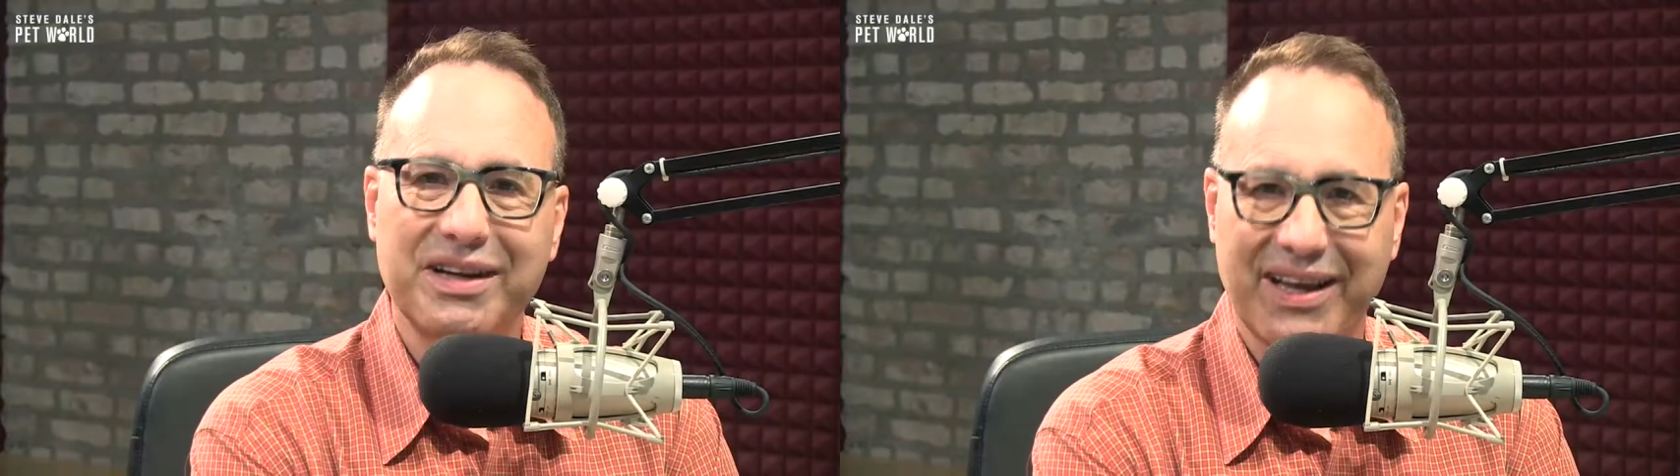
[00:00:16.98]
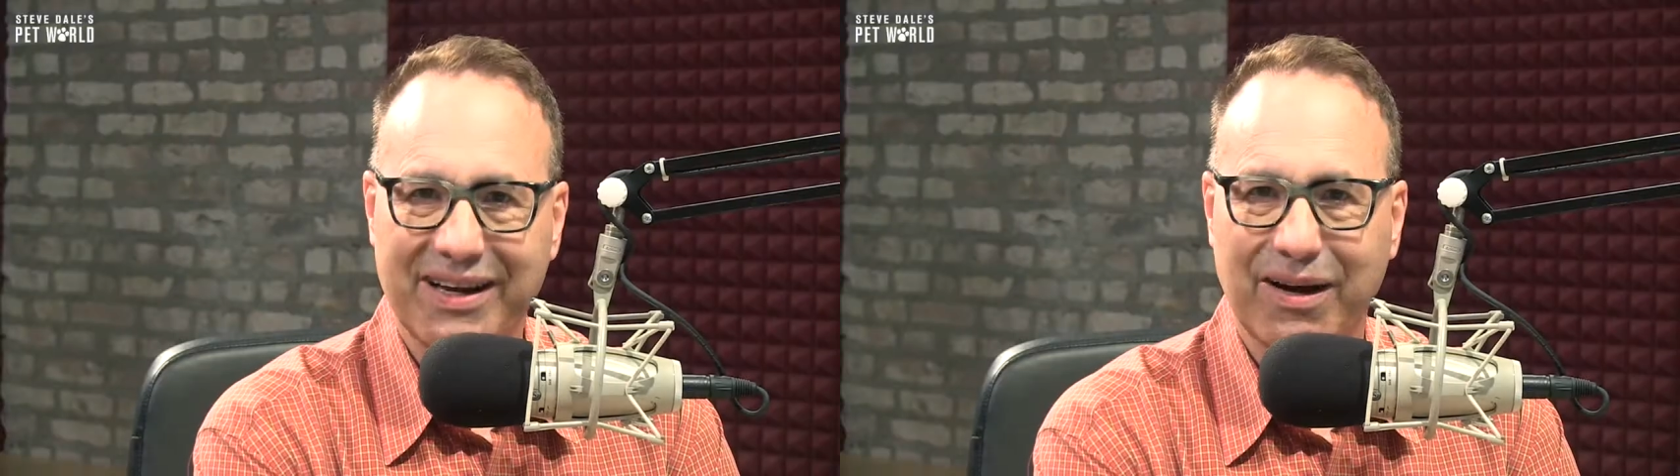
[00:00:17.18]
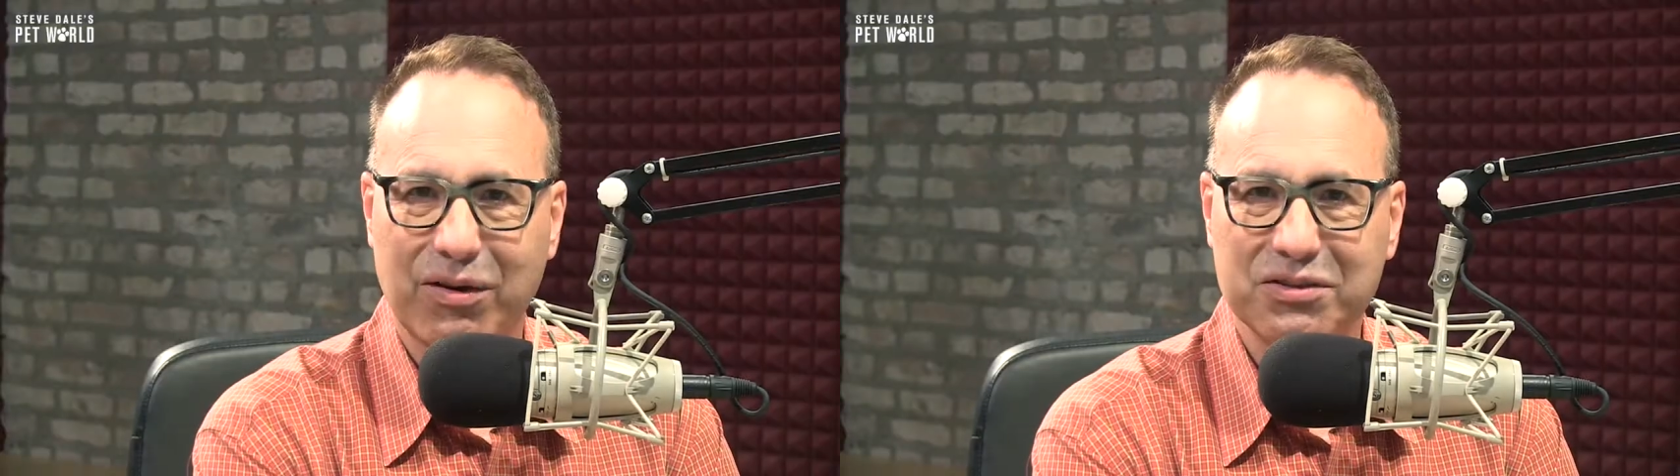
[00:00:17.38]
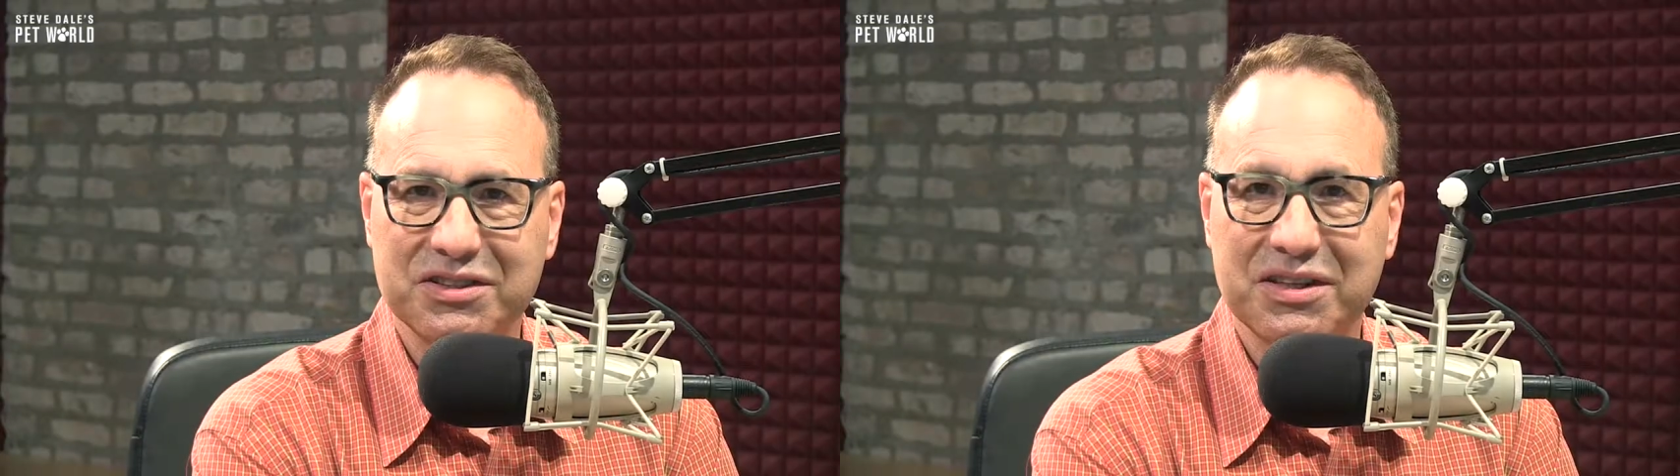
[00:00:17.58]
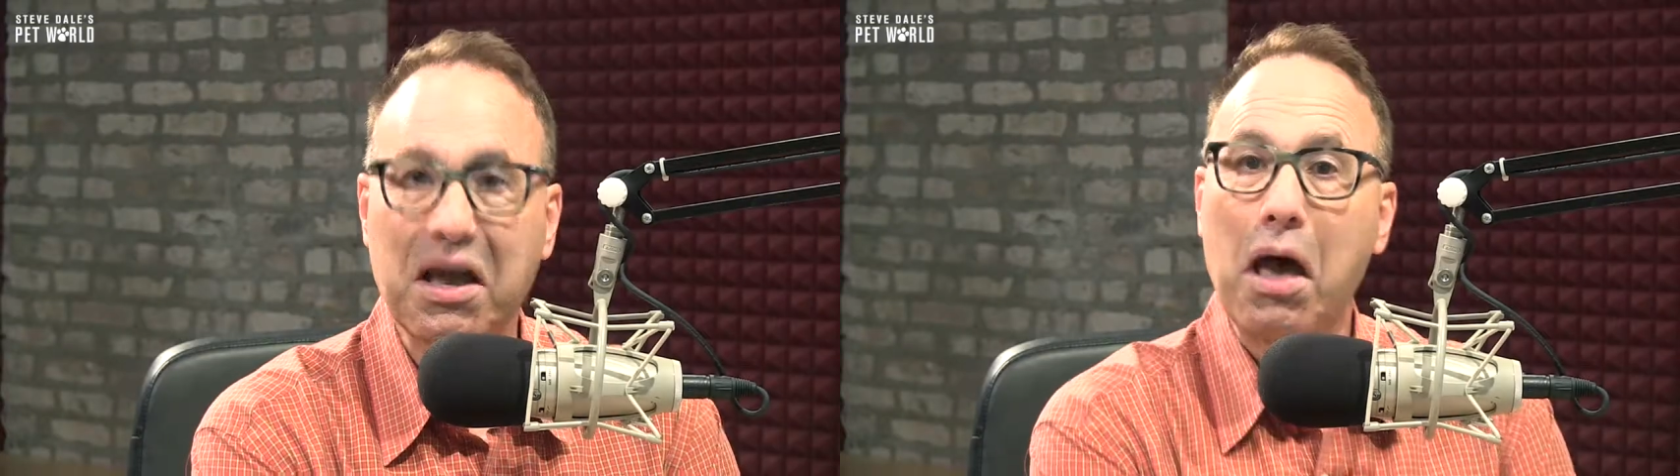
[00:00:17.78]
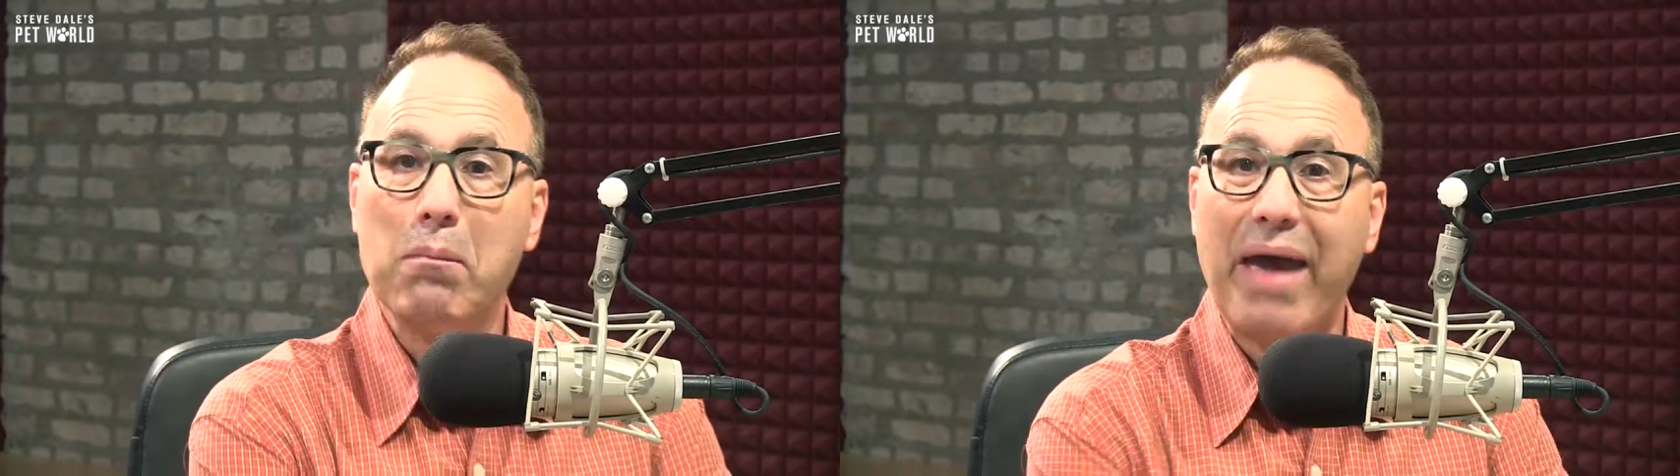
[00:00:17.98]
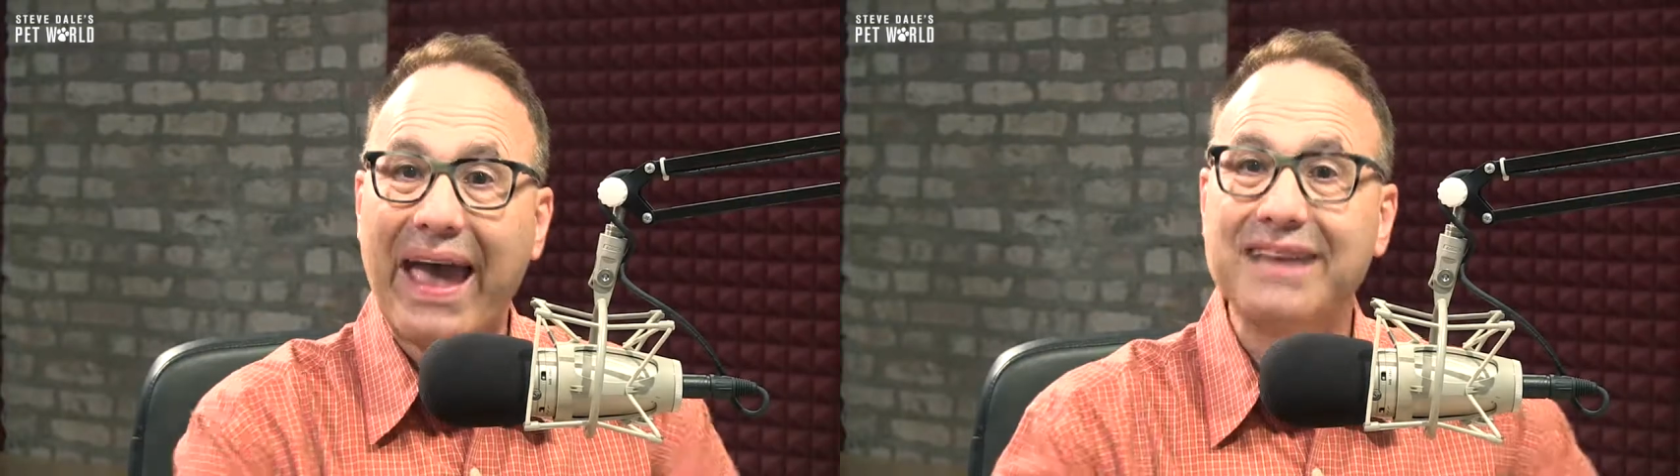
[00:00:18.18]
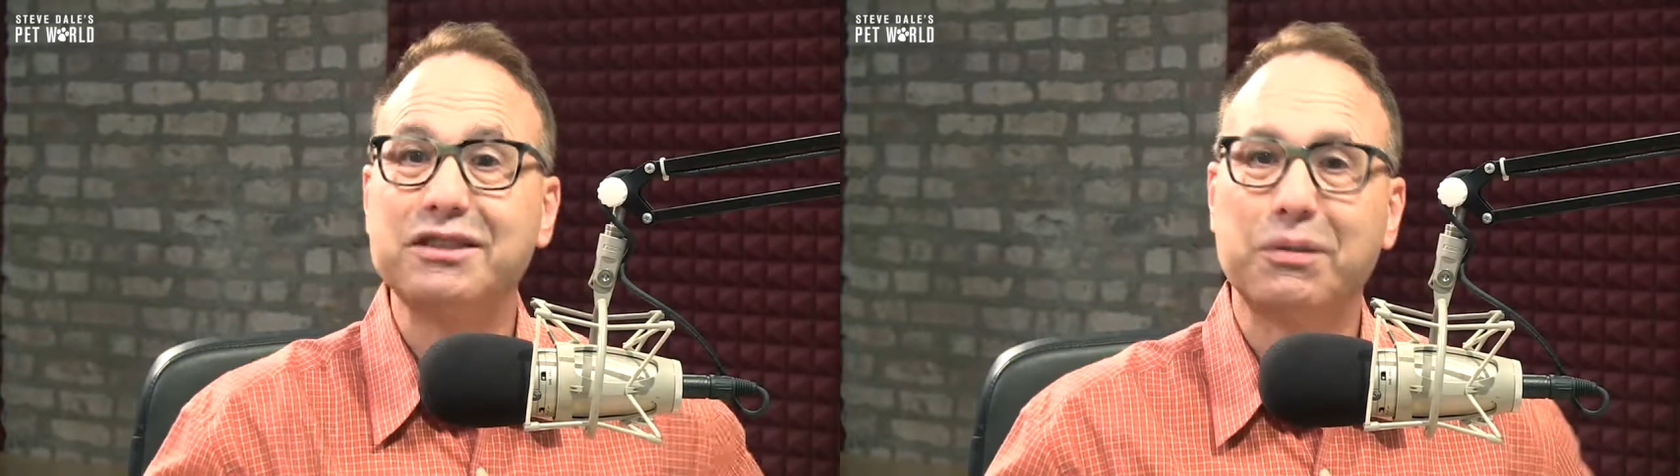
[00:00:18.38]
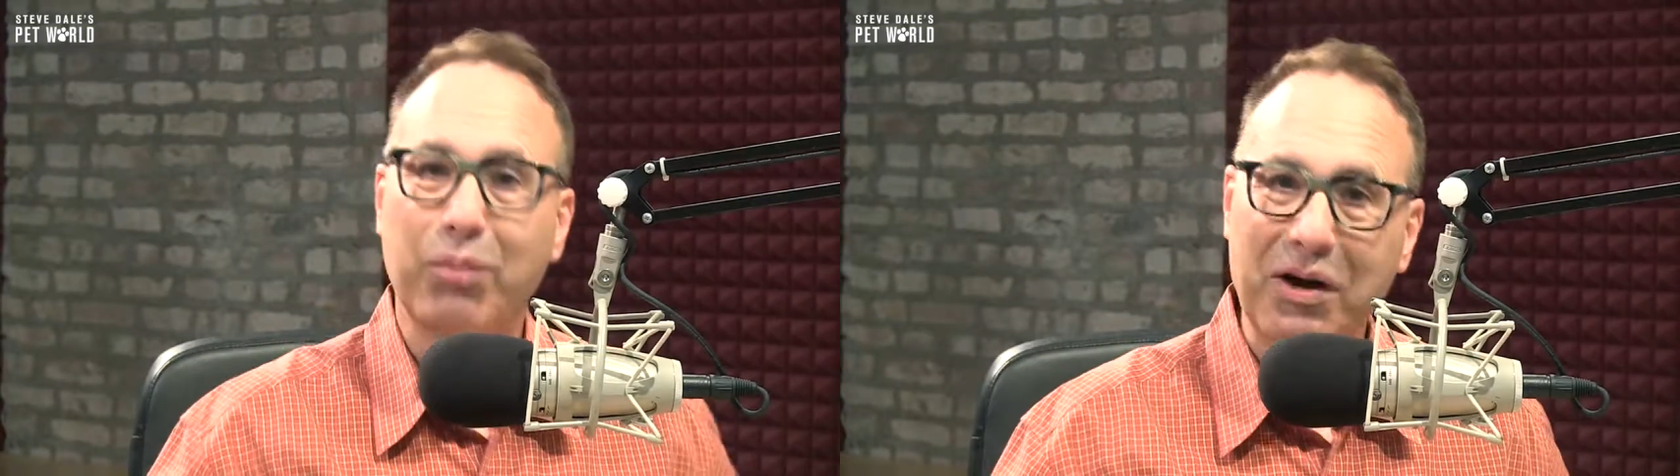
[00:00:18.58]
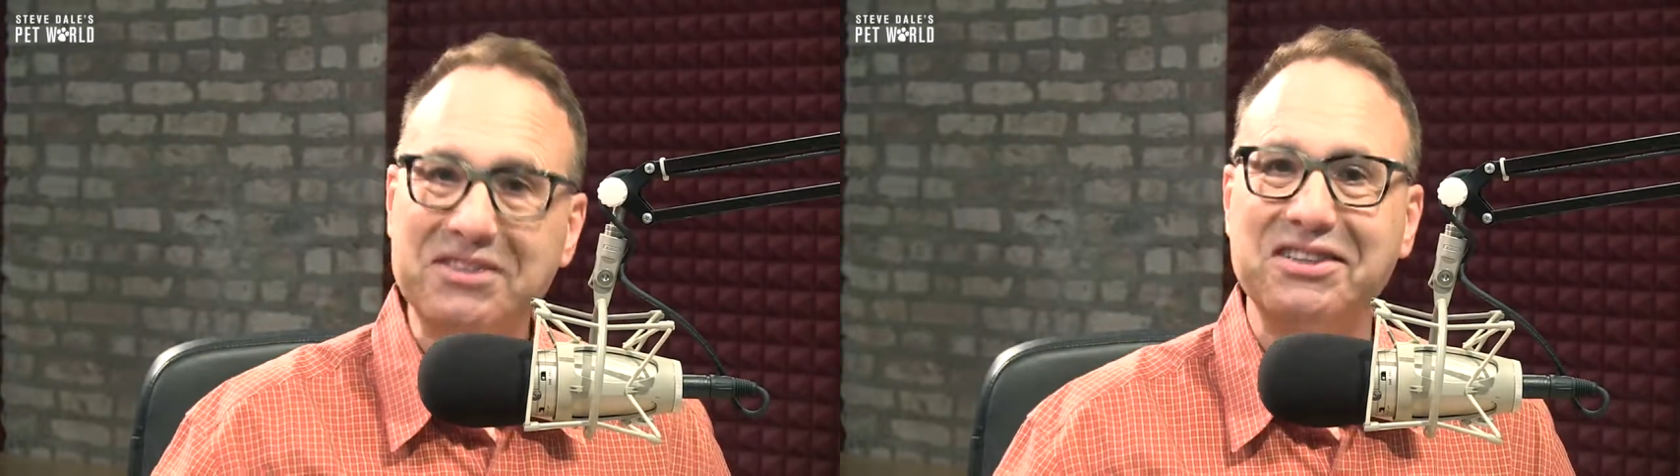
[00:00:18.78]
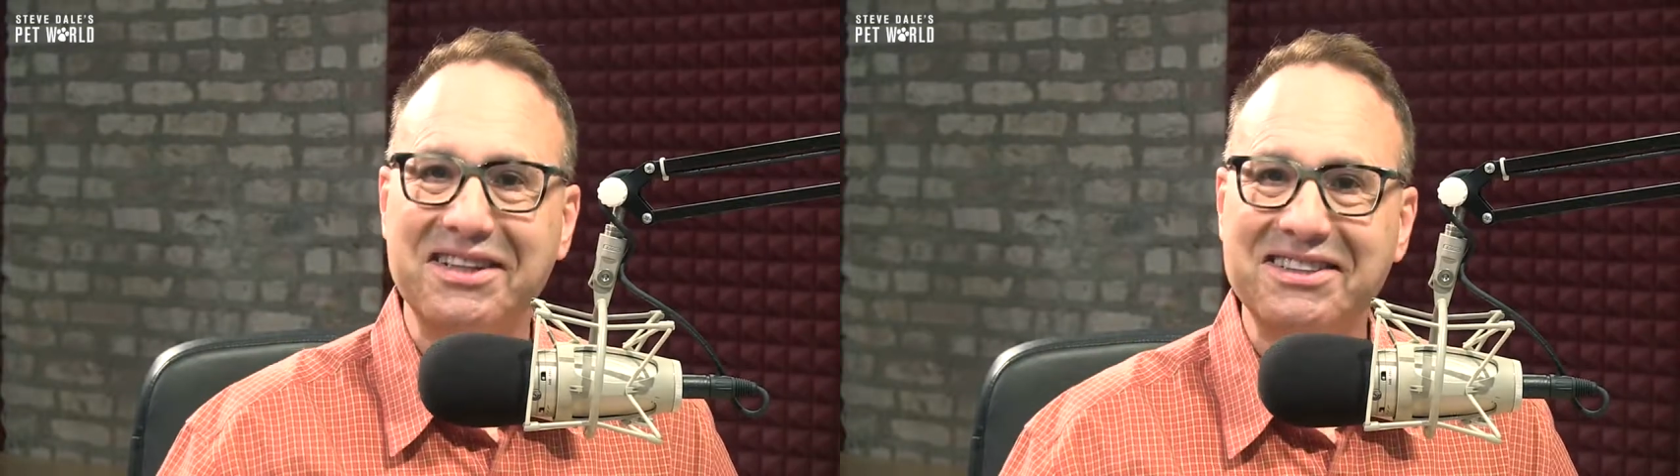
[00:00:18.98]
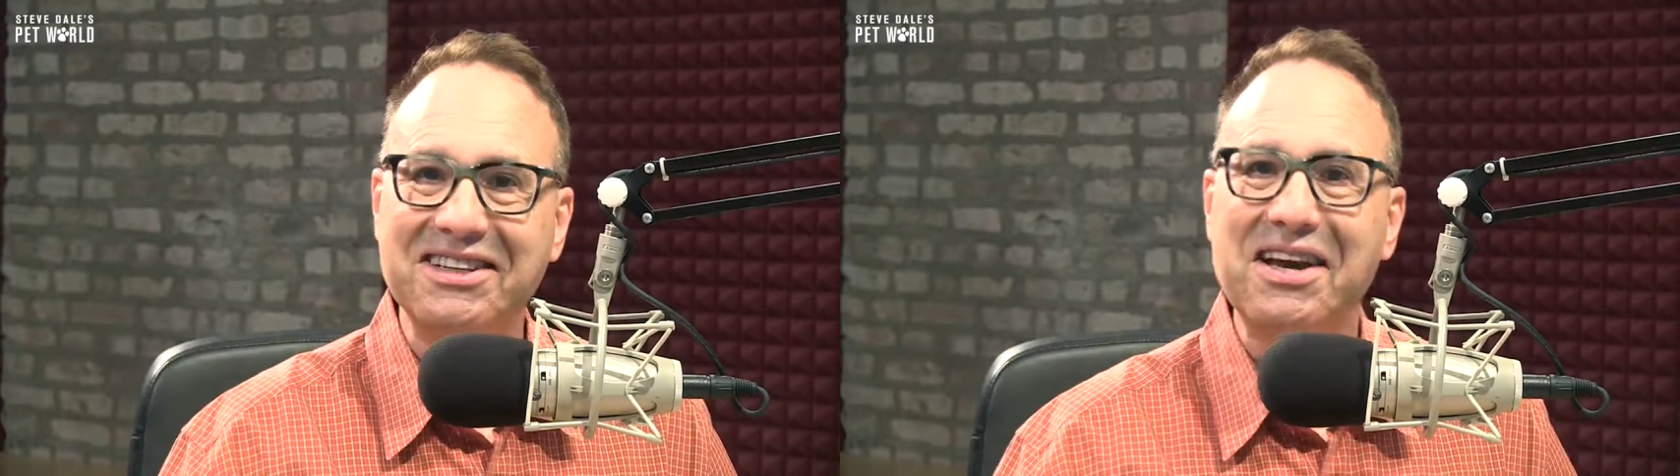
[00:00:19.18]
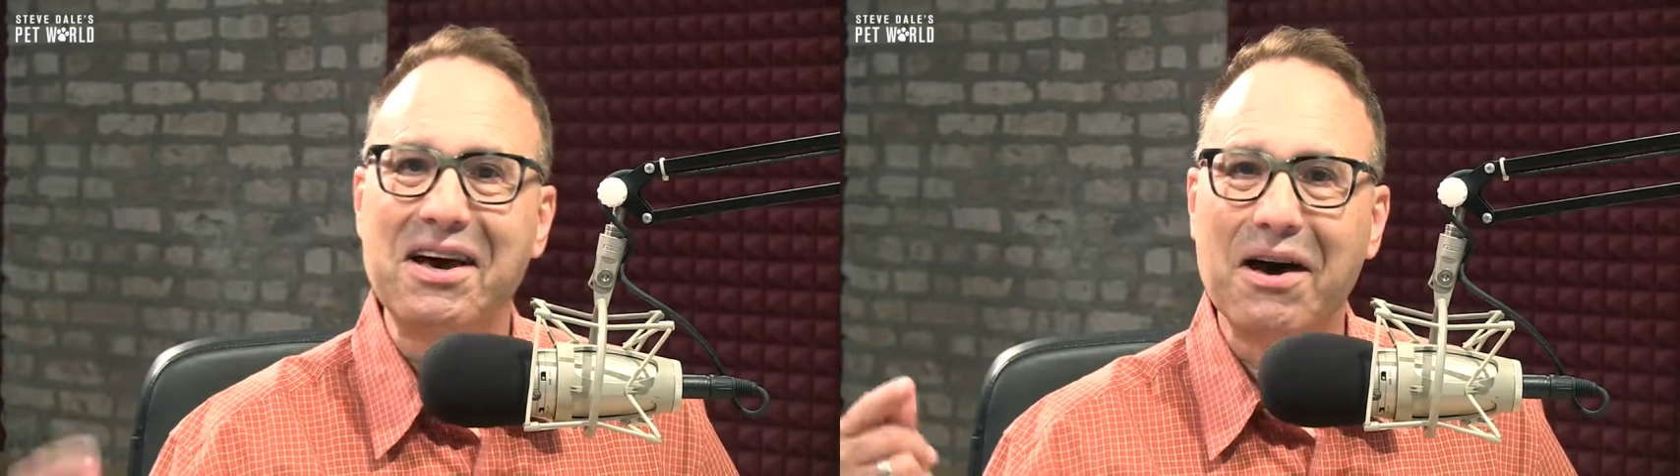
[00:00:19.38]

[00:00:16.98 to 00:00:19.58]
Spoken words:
René Carlson, past president